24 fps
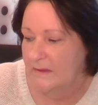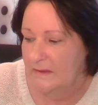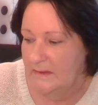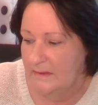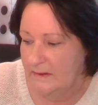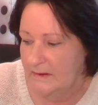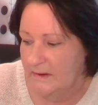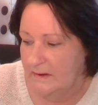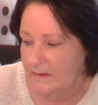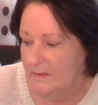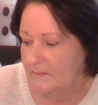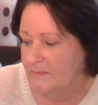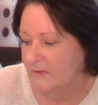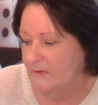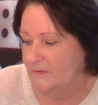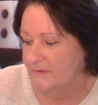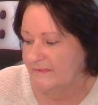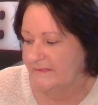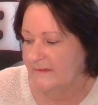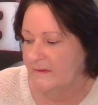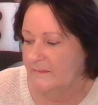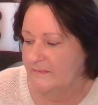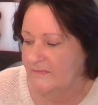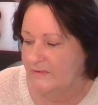You know,
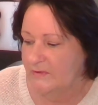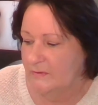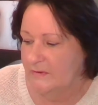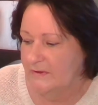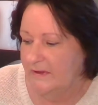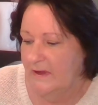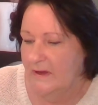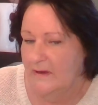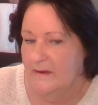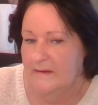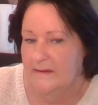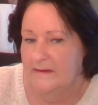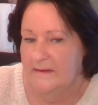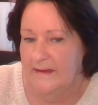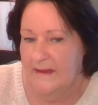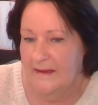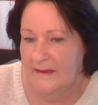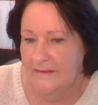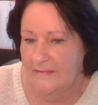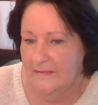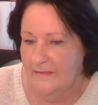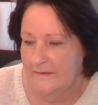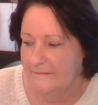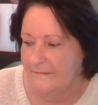I'm sort of going
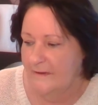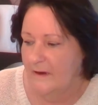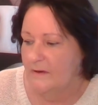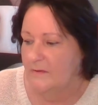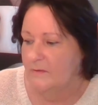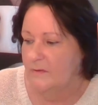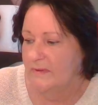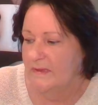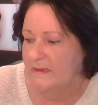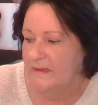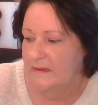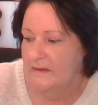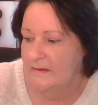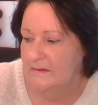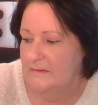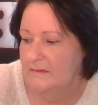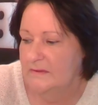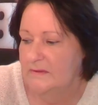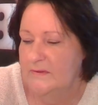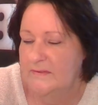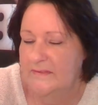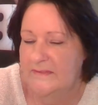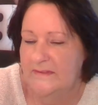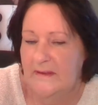down the road here.
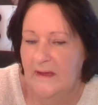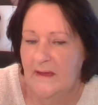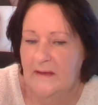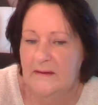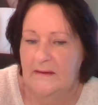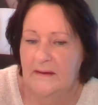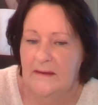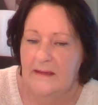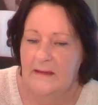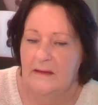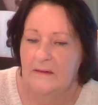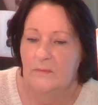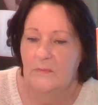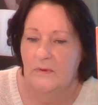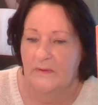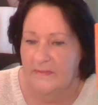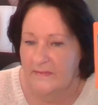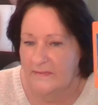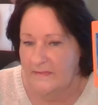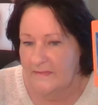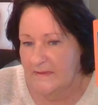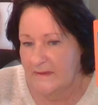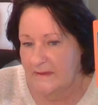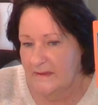You started out with
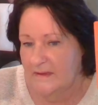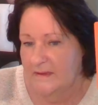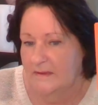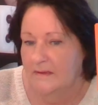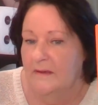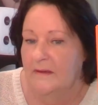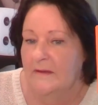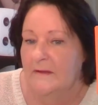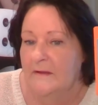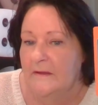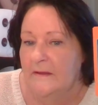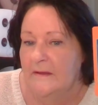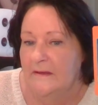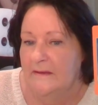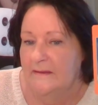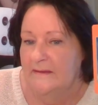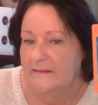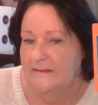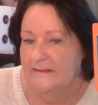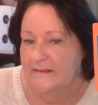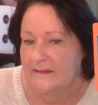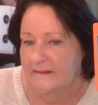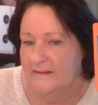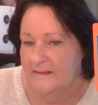the
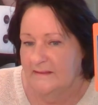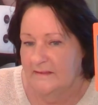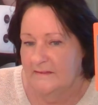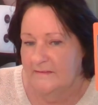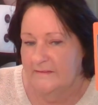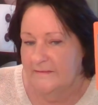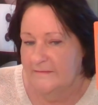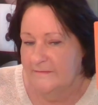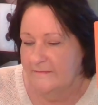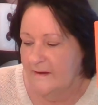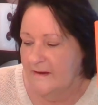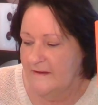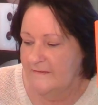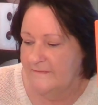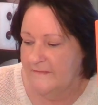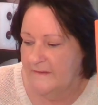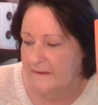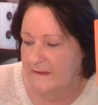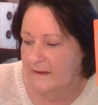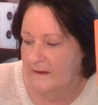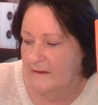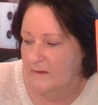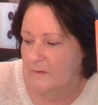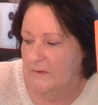Six of
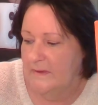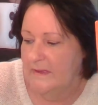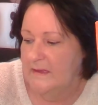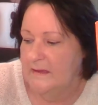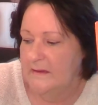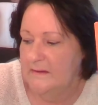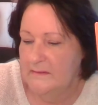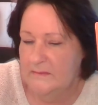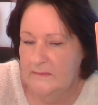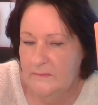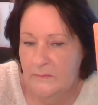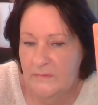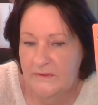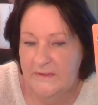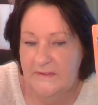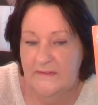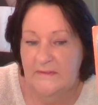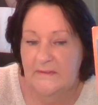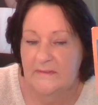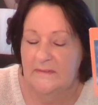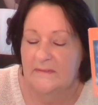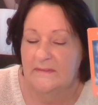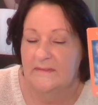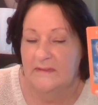Raphael here,
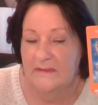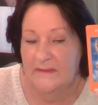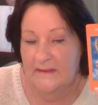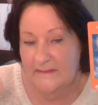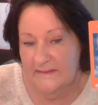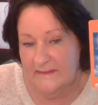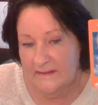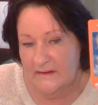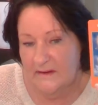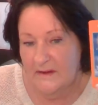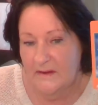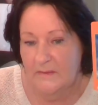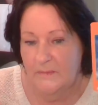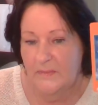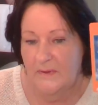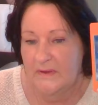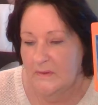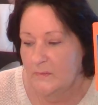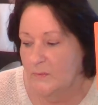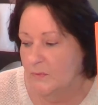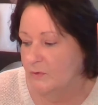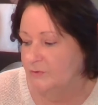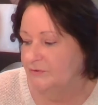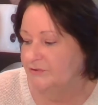which says, you know,
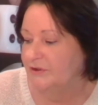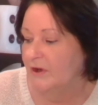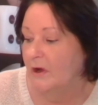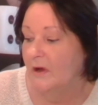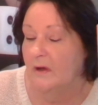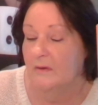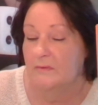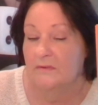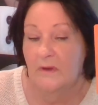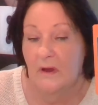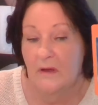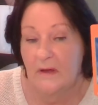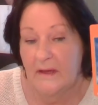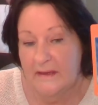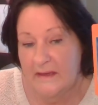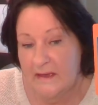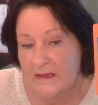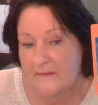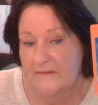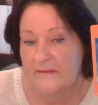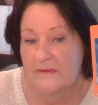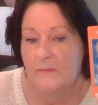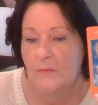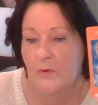being more childlike,
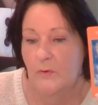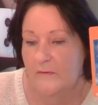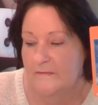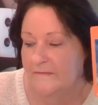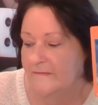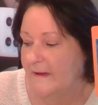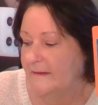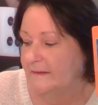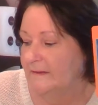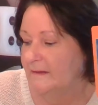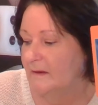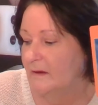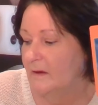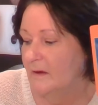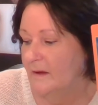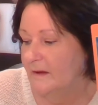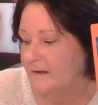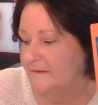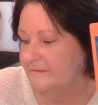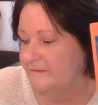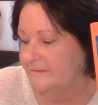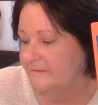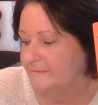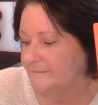having more fun in
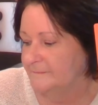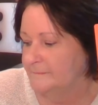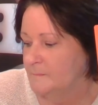life.